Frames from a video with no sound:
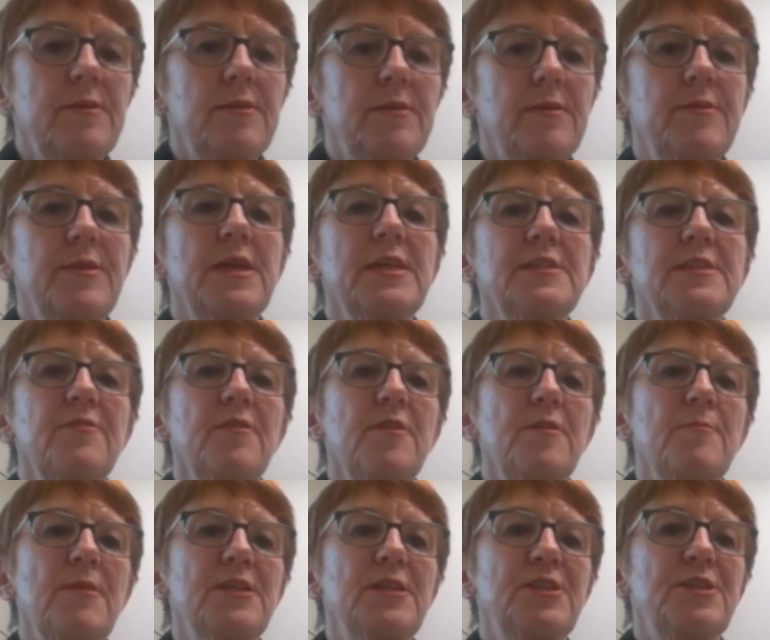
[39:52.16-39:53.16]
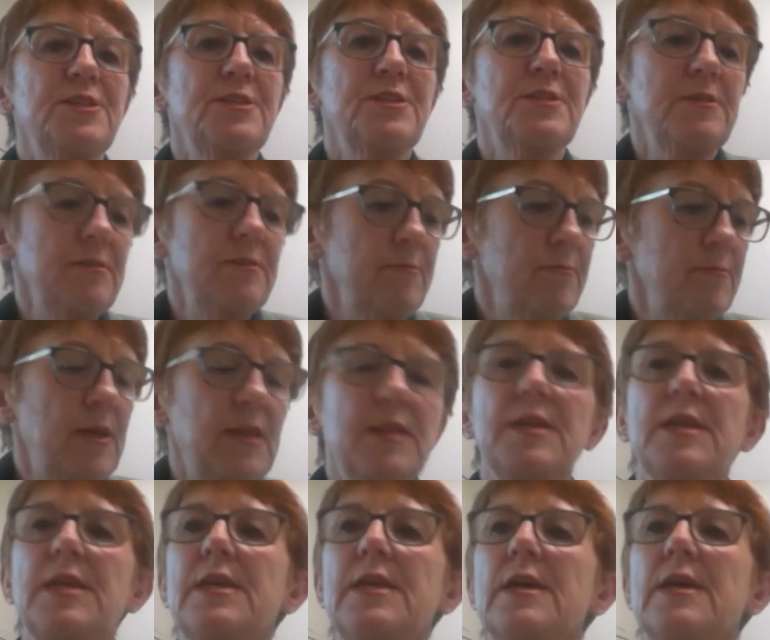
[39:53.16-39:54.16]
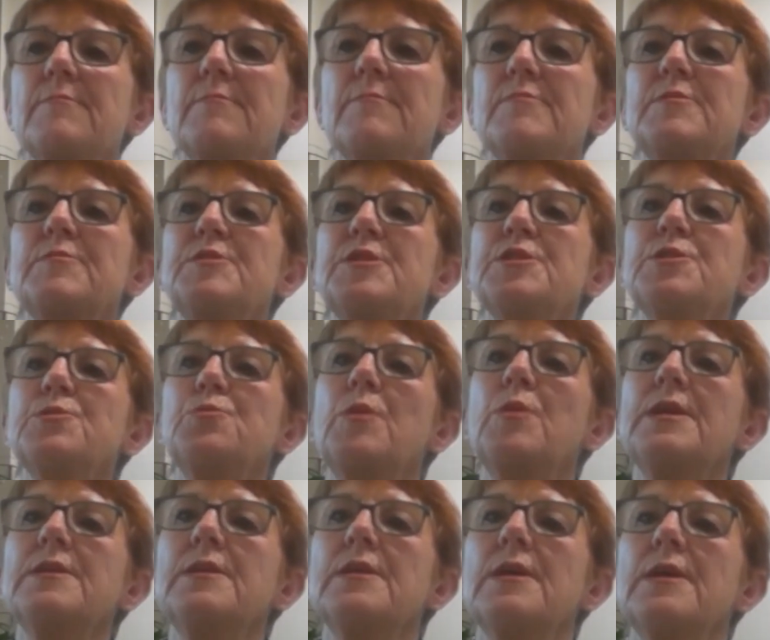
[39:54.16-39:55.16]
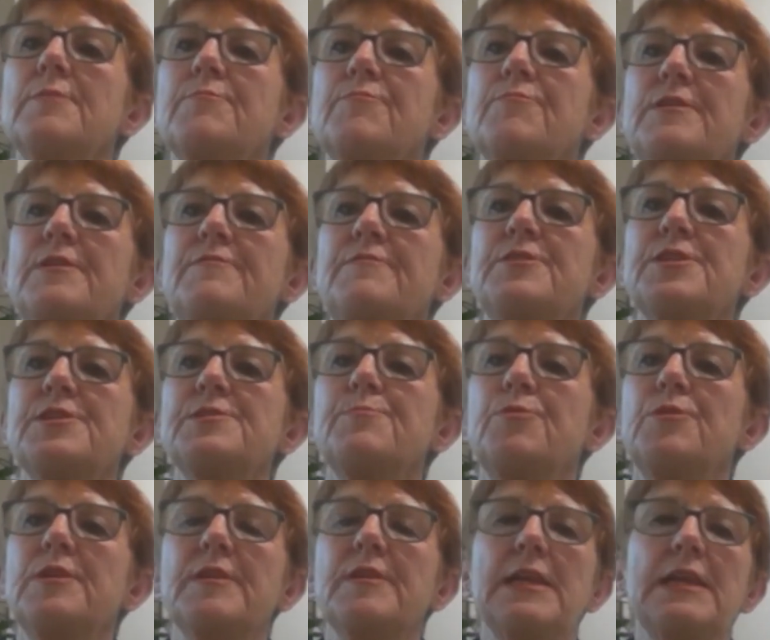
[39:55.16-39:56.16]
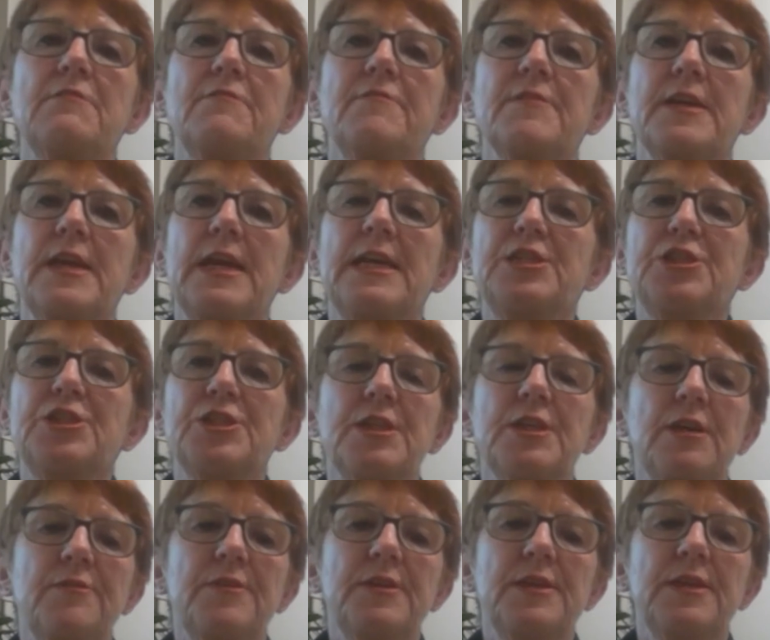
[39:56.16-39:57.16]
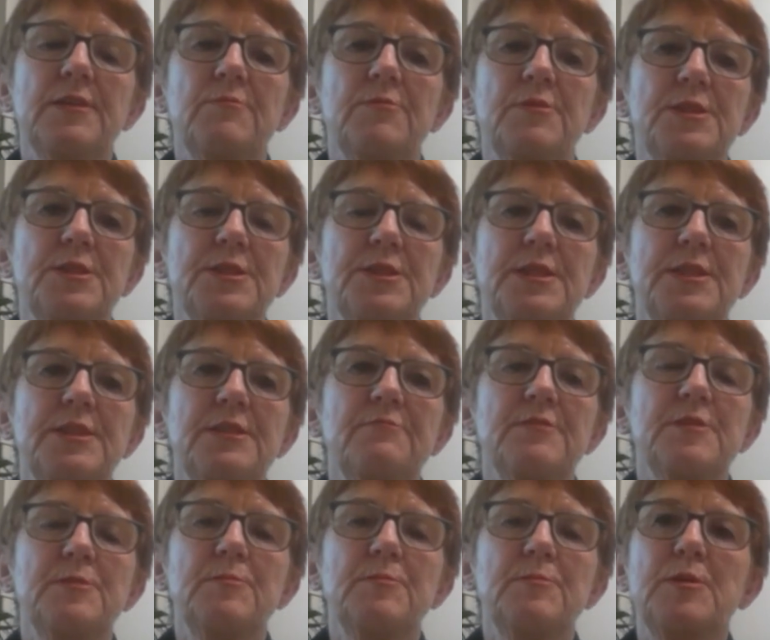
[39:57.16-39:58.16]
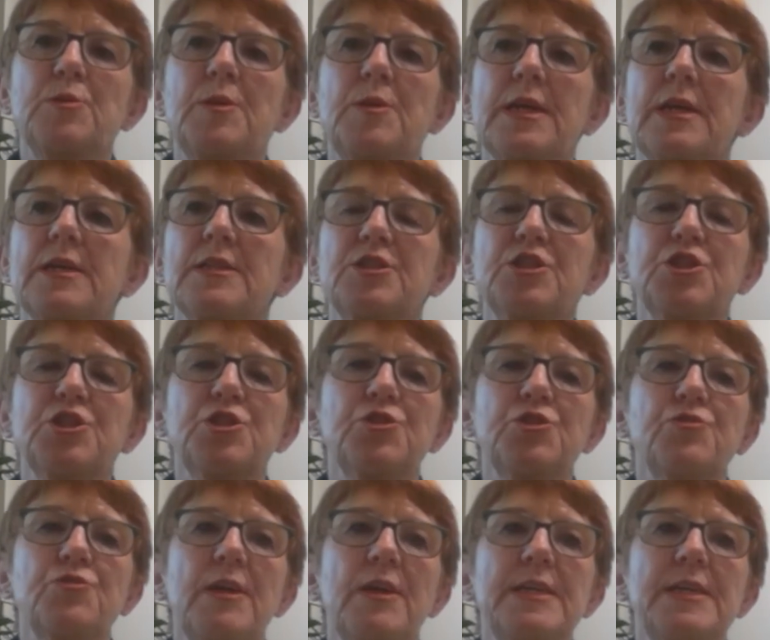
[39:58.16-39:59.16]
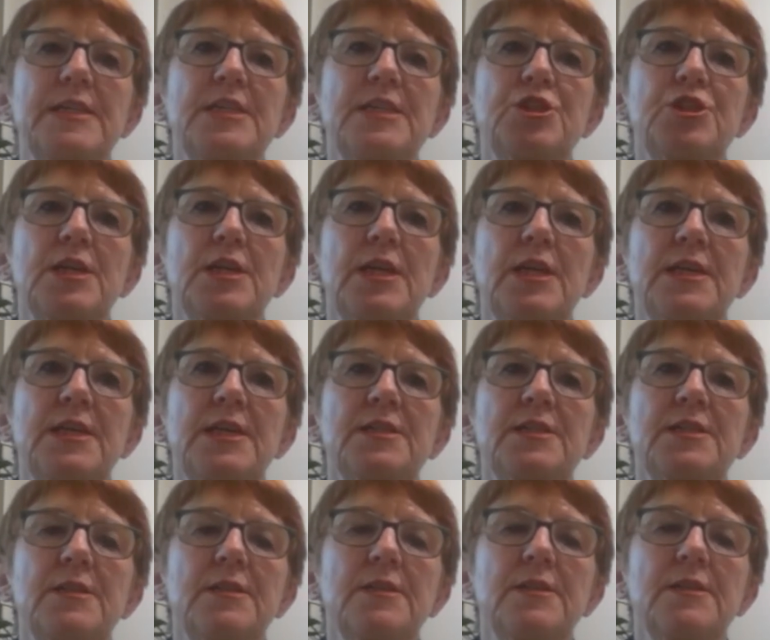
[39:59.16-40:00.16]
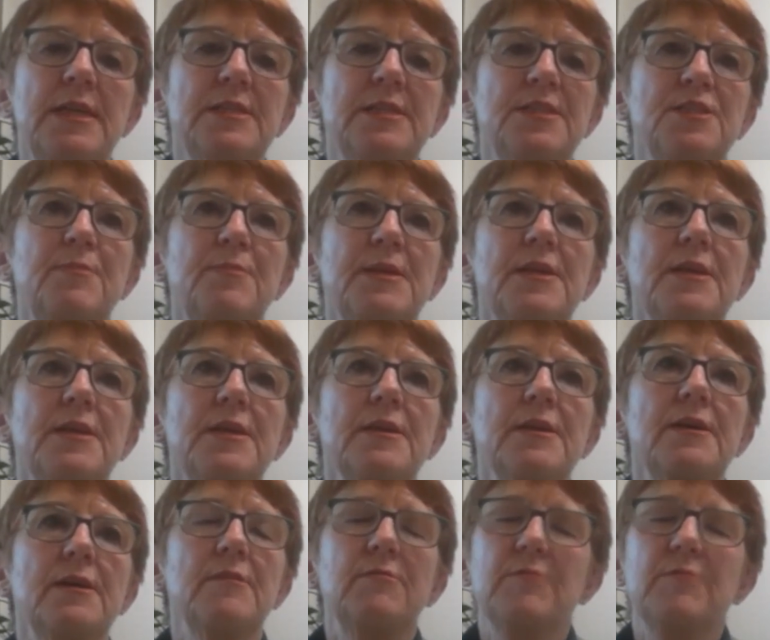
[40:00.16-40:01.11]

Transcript: thanks very much, Melanie. There's just one brief point of clarification. I think it was the difference between a constrained and insulated spender or